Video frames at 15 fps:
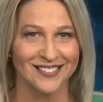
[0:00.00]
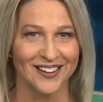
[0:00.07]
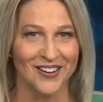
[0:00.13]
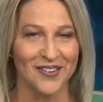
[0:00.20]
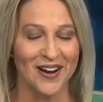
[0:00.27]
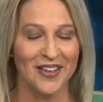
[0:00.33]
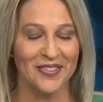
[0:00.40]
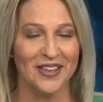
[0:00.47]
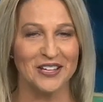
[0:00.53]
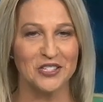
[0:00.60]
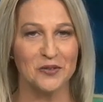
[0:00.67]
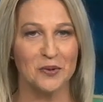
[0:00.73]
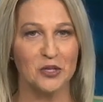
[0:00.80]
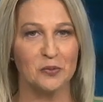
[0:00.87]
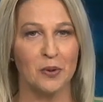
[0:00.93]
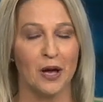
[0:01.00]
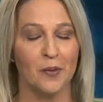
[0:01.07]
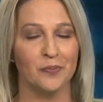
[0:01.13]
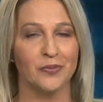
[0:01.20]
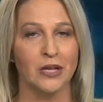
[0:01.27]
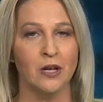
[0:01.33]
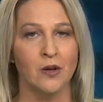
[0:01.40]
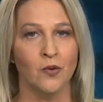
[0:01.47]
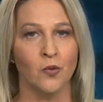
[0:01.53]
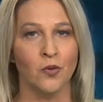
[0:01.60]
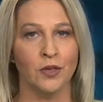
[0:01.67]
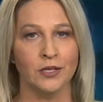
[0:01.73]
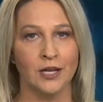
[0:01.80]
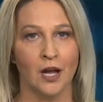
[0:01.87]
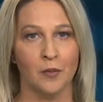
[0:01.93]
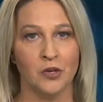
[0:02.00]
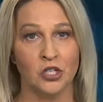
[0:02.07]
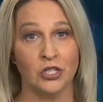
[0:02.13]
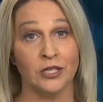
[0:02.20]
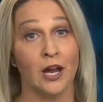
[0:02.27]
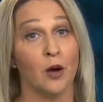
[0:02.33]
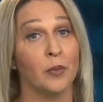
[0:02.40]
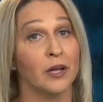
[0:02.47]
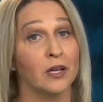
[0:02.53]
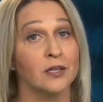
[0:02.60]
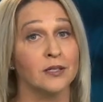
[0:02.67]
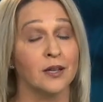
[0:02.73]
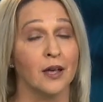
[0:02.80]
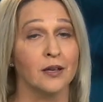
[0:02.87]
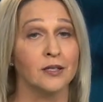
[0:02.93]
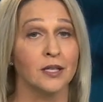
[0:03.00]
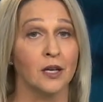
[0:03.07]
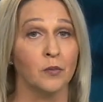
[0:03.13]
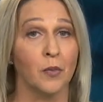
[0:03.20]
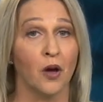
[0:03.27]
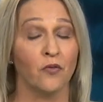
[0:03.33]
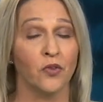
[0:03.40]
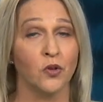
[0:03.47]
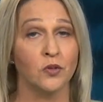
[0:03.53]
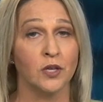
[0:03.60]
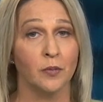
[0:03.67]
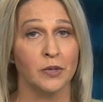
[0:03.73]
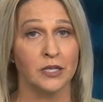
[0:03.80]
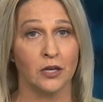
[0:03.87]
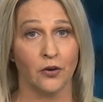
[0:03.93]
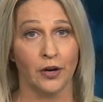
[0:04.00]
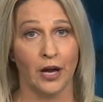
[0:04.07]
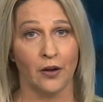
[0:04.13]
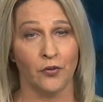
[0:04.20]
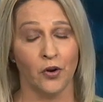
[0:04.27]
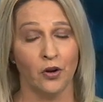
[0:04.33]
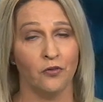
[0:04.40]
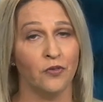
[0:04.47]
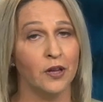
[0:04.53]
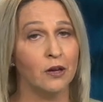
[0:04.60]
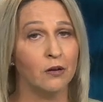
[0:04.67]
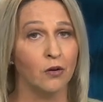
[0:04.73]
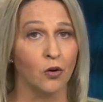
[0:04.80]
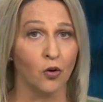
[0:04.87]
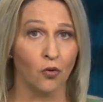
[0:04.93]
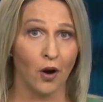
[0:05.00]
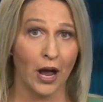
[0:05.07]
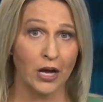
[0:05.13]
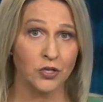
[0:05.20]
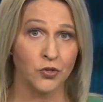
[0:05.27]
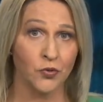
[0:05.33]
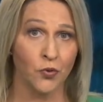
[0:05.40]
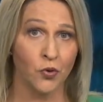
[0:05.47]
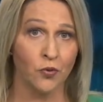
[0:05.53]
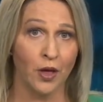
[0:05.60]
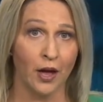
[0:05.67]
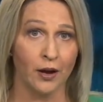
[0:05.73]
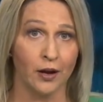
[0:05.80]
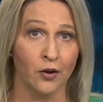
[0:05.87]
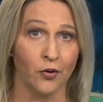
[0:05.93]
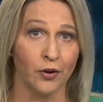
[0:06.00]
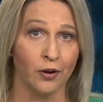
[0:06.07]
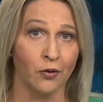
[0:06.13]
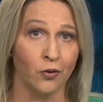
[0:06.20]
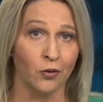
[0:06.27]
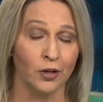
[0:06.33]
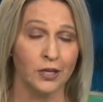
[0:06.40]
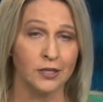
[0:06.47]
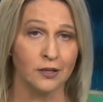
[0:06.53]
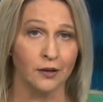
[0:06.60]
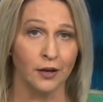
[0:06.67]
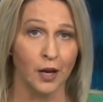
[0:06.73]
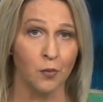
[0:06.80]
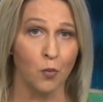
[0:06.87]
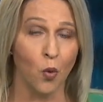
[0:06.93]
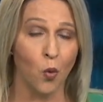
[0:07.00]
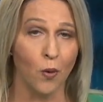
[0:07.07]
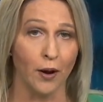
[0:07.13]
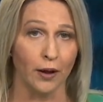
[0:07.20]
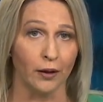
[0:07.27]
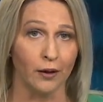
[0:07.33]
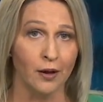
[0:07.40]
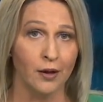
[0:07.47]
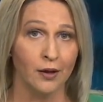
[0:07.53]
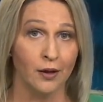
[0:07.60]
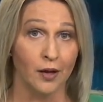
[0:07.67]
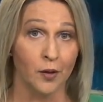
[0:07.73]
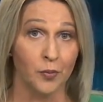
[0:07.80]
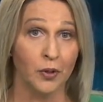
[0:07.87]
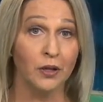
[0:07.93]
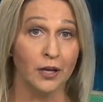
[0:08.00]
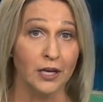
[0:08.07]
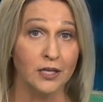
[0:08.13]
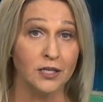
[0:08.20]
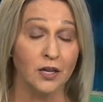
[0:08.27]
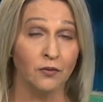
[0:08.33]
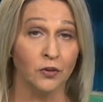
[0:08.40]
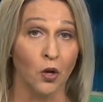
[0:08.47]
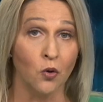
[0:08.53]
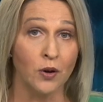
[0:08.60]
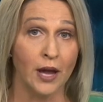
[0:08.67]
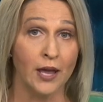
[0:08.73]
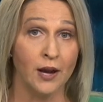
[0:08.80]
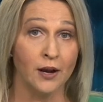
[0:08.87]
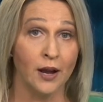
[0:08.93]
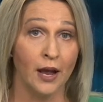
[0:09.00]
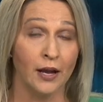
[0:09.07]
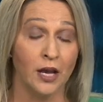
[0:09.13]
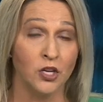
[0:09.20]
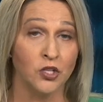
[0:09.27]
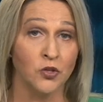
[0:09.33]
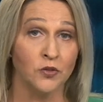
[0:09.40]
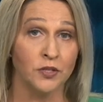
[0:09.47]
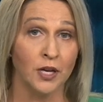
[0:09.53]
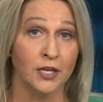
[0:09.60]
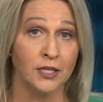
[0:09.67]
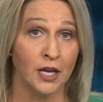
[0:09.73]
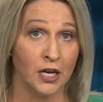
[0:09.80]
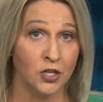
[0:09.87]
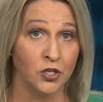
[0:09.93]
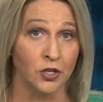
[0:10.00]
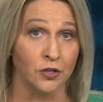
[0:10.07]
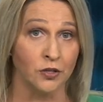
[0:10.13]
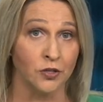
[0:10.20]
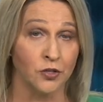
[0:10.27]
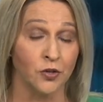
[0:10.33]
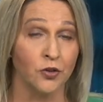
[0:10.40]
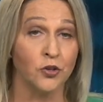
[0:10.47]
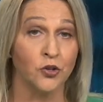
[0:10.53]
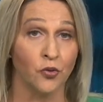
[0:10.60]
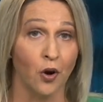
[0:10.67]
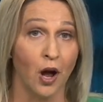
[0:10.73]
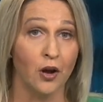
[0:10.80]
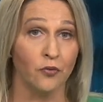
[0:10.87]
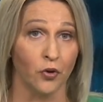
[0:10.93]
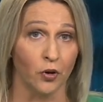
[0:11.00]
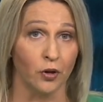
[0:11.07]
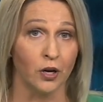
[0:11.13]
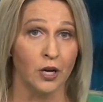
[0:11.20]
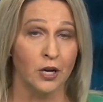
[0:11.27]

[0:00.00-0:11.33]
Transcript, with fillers: All right, thanks so much, Bob. Well, the damage is now being assessed at Mount View Cemetery after a vehicle crashed through that area early Sunday morning, and police have located and issued citations to the driver.